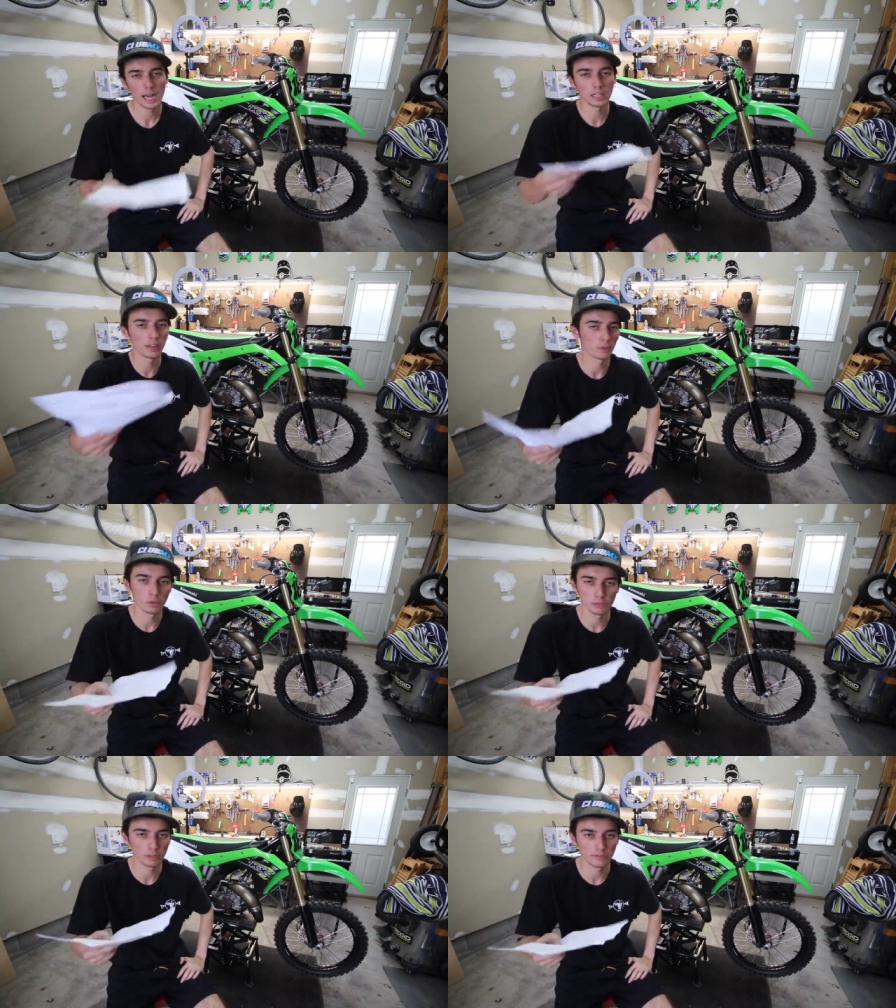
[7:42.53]
any other
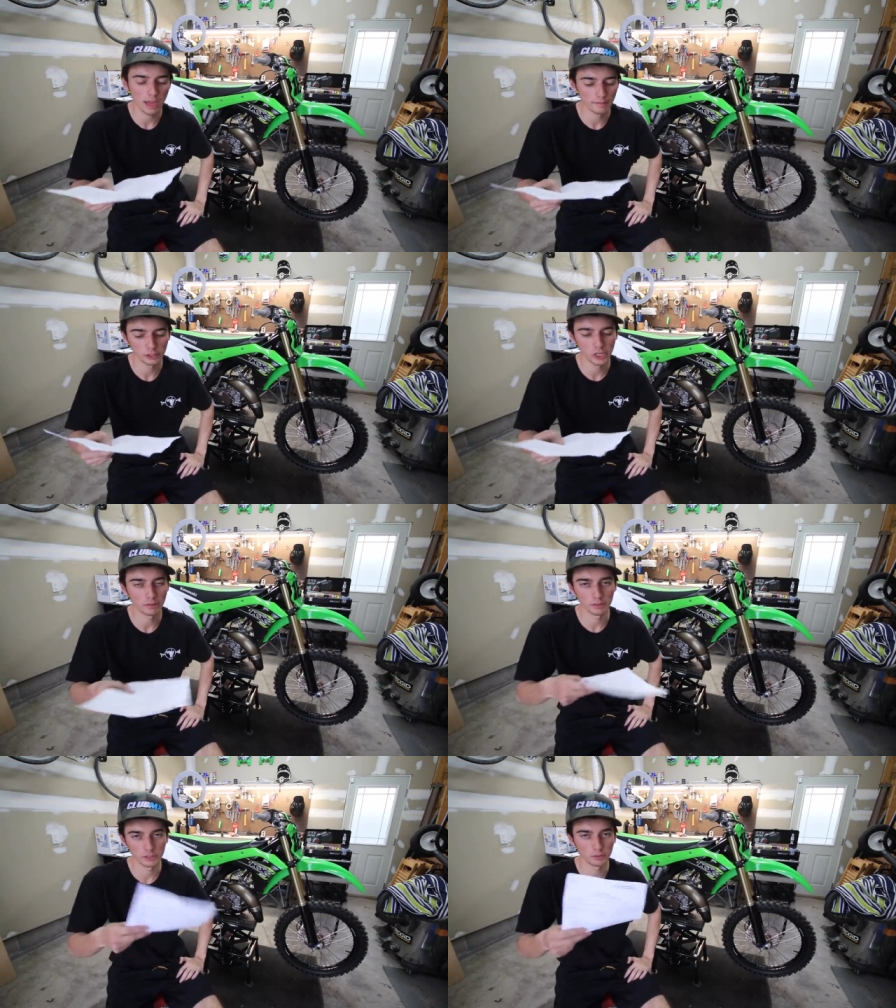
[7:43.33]
125 in
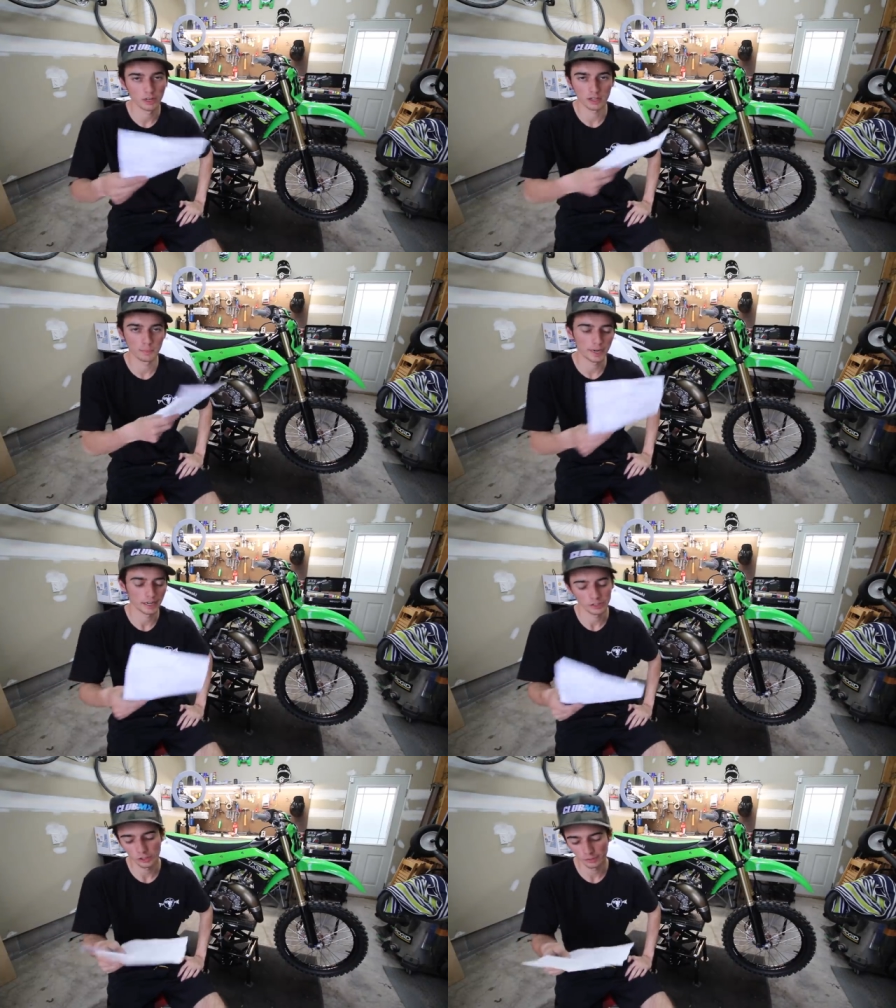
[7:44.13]
general to
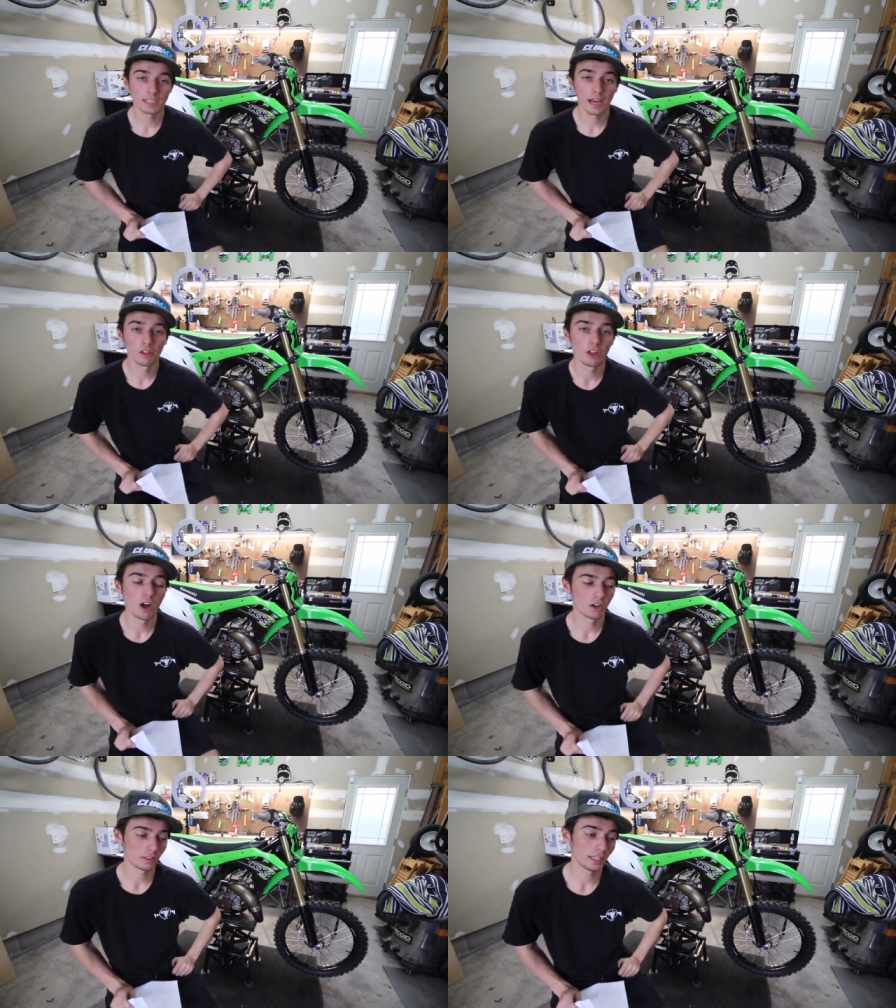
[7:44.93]
compare it to. See how
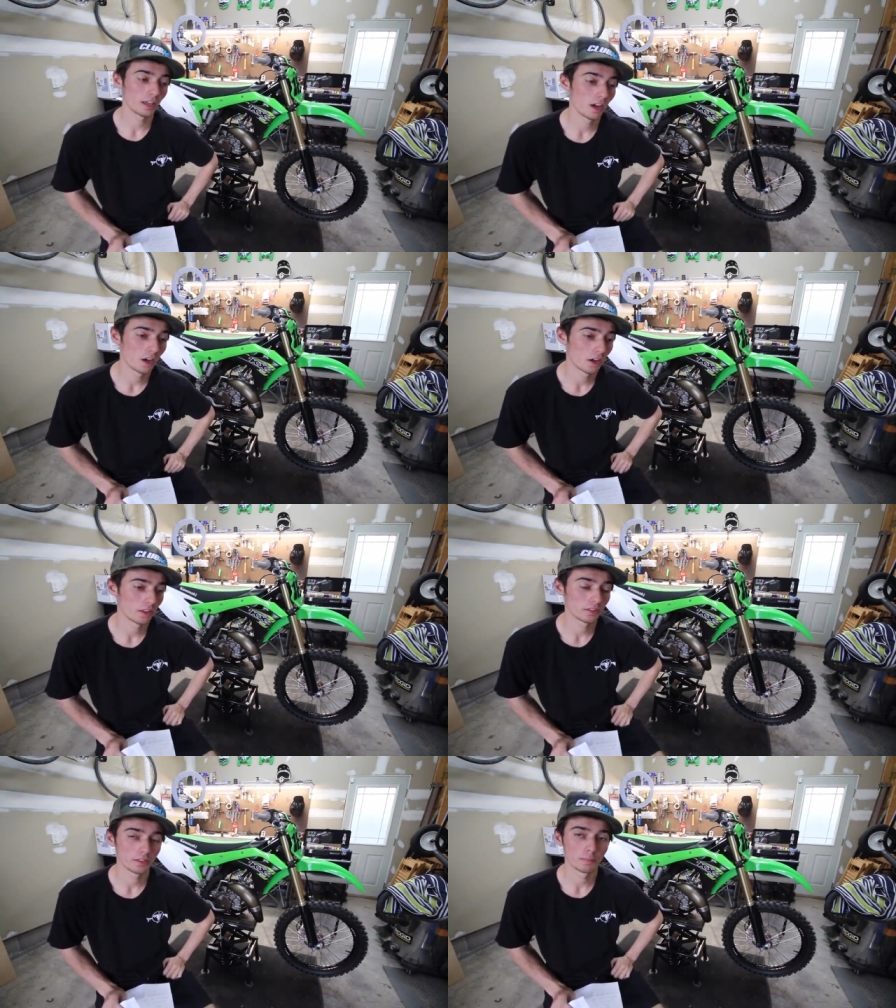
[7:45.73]
long
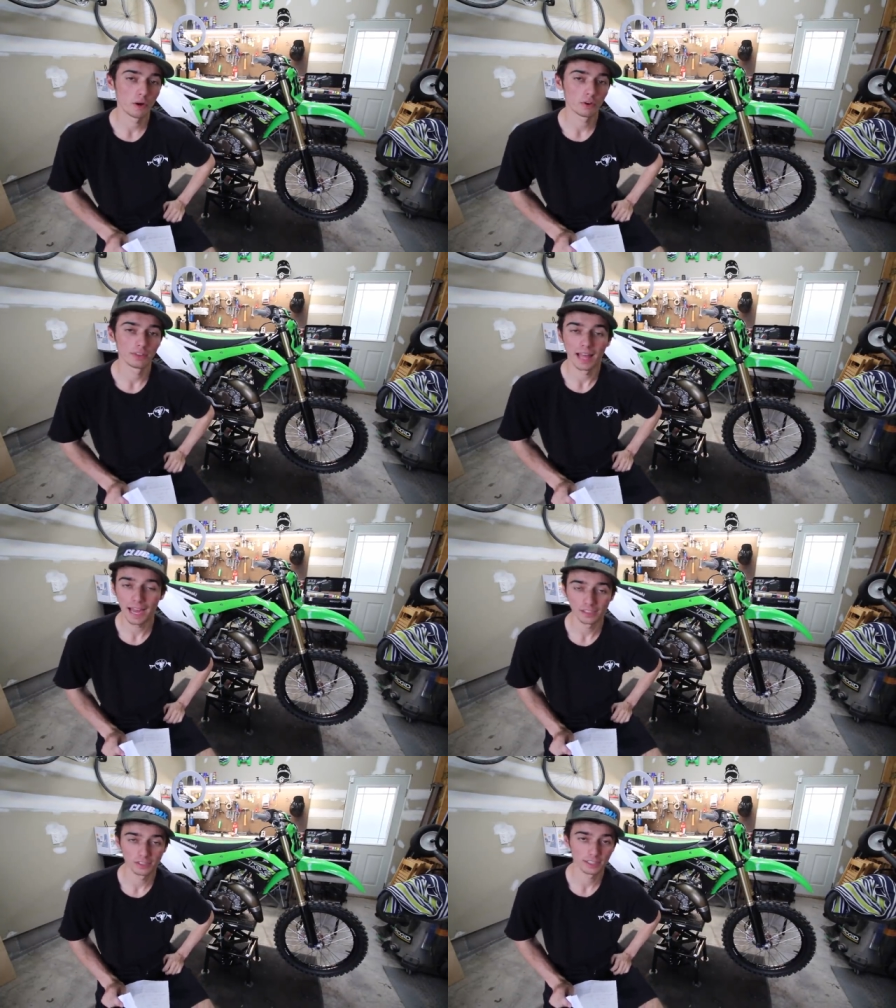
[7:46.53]
the motor
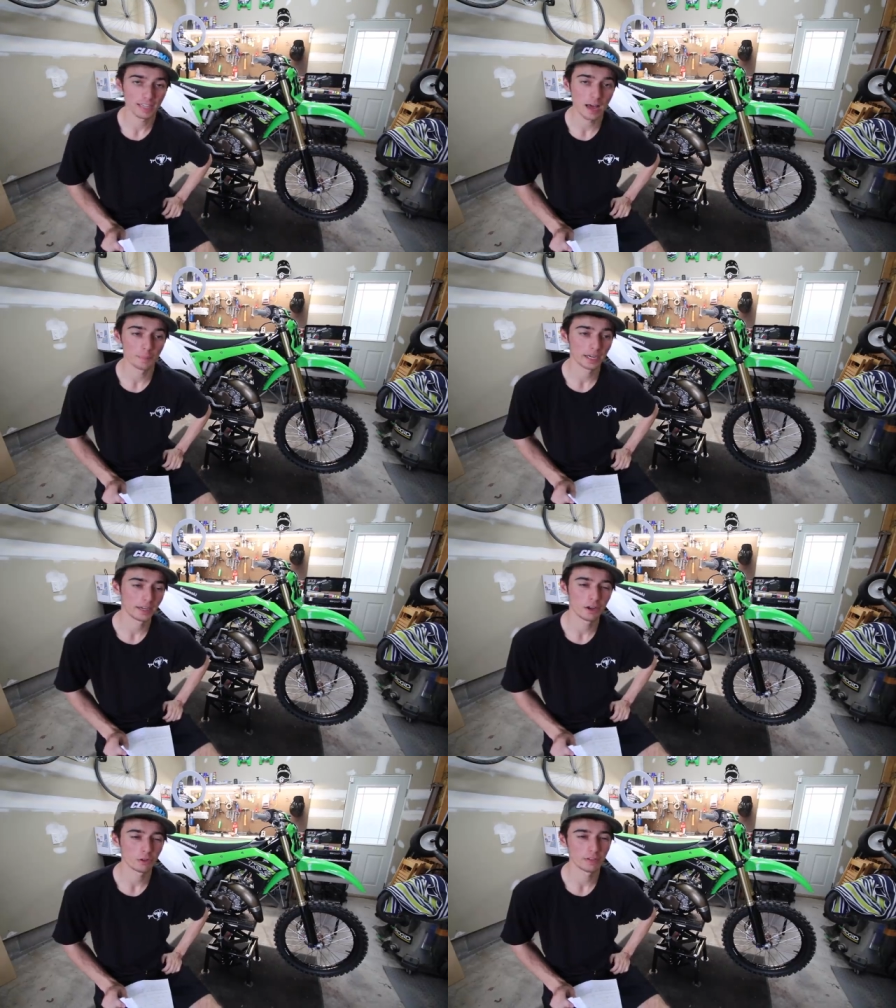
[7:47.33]
lasts at the top end.
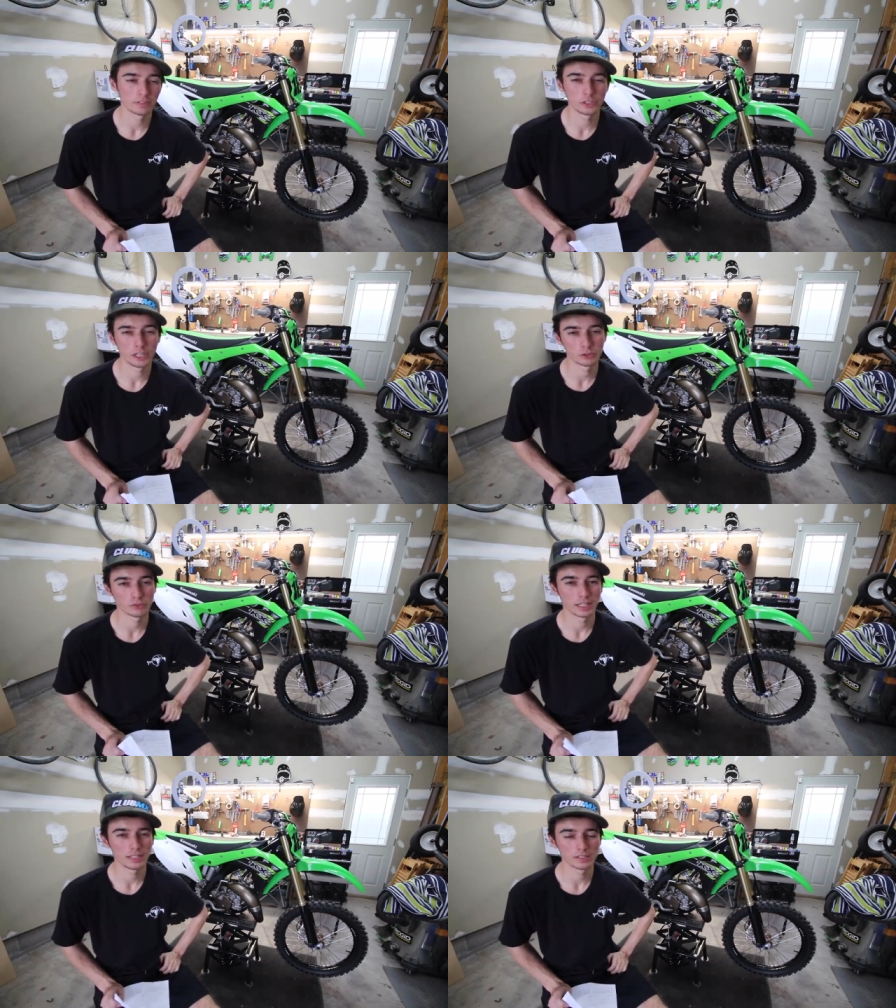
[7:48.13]
I know you have to change
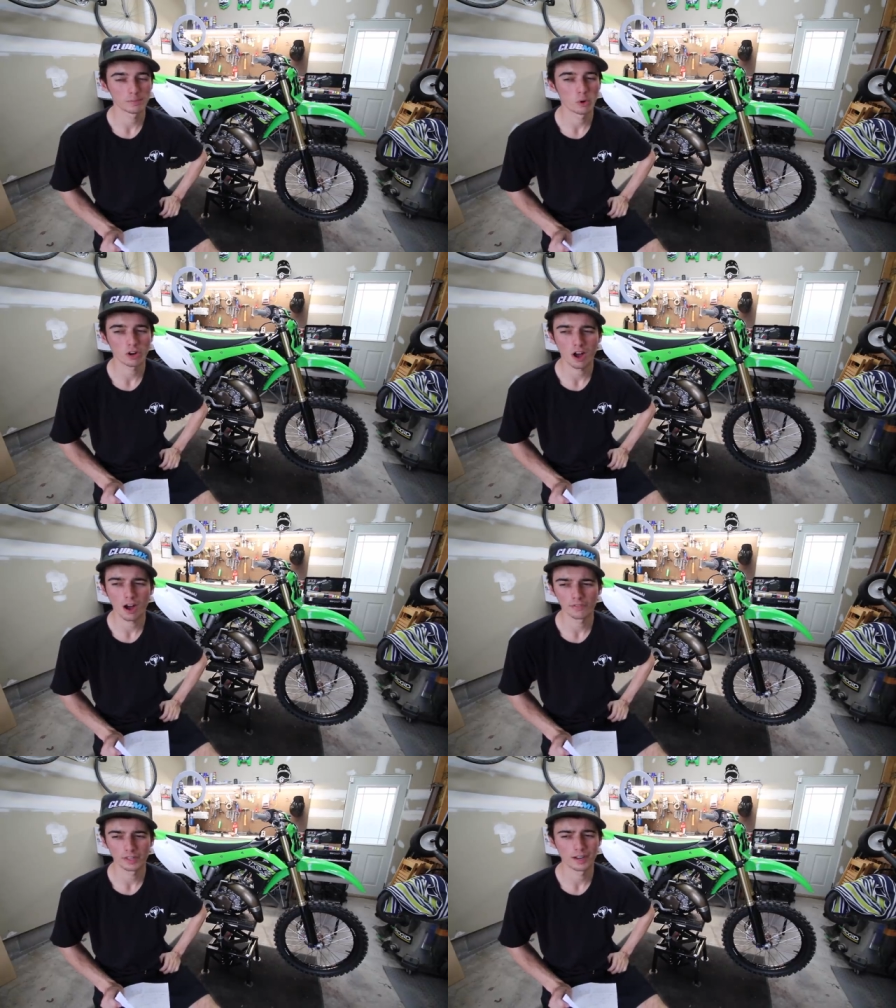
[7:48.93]
rings more
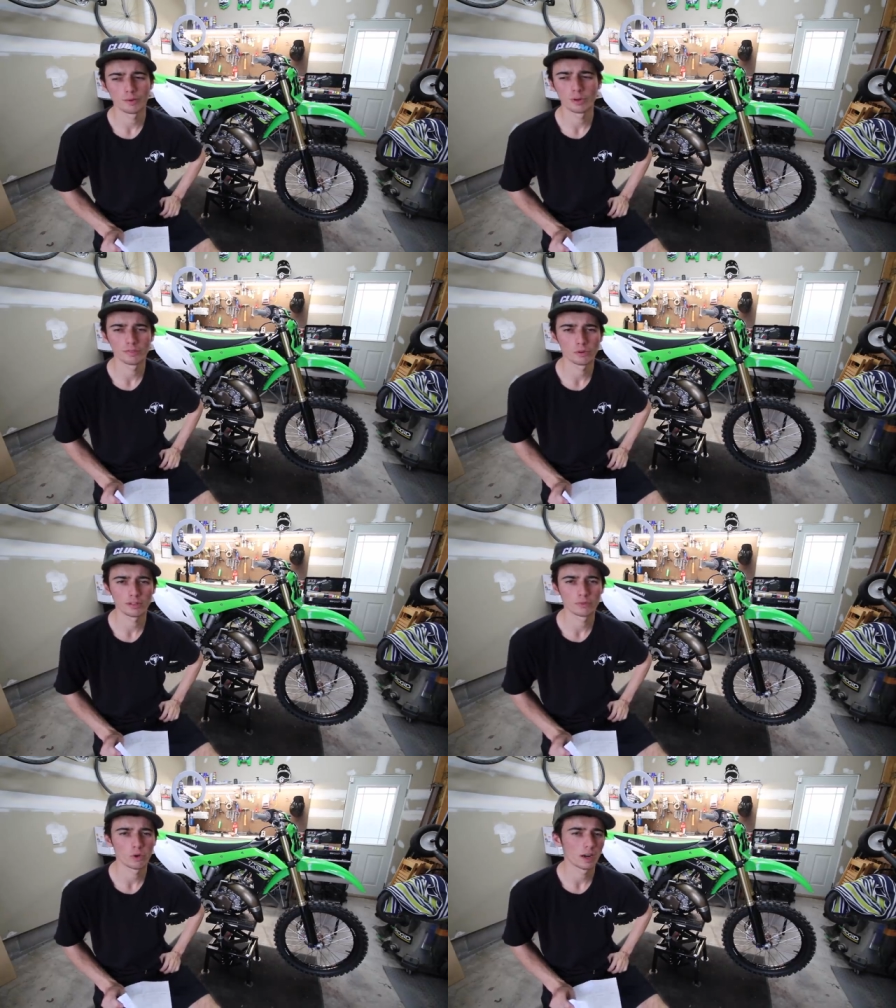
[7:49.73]
often on the
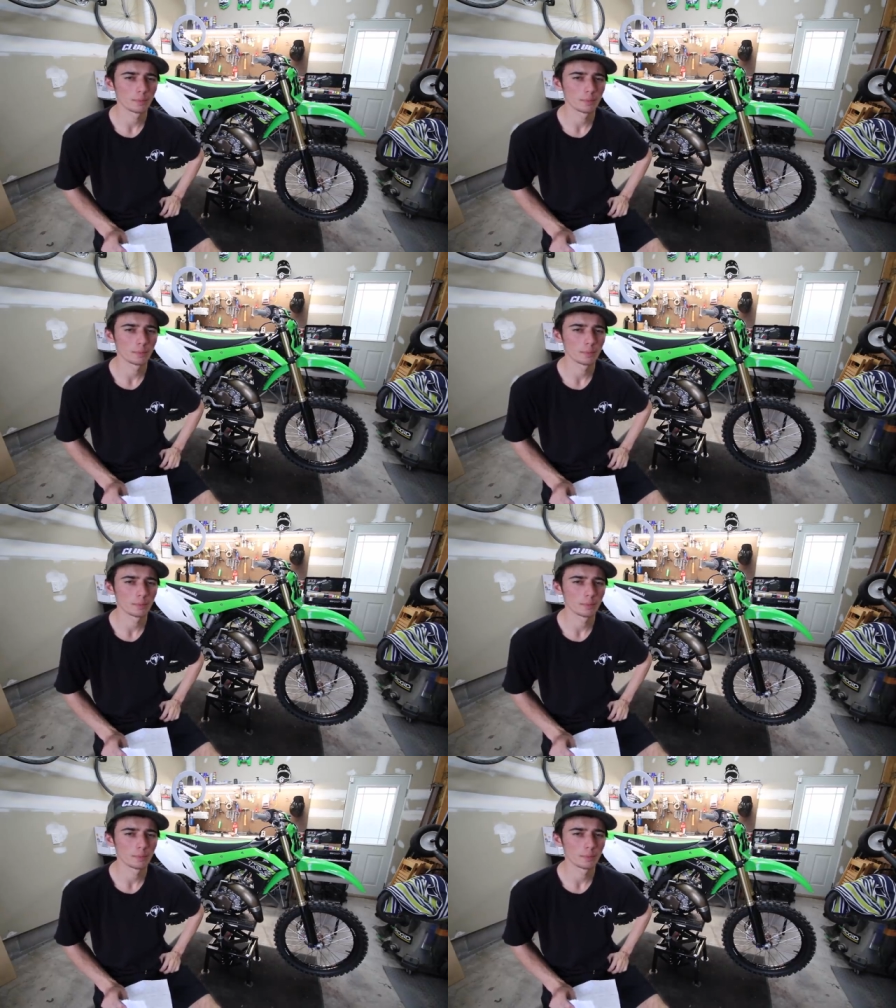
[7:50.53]
144,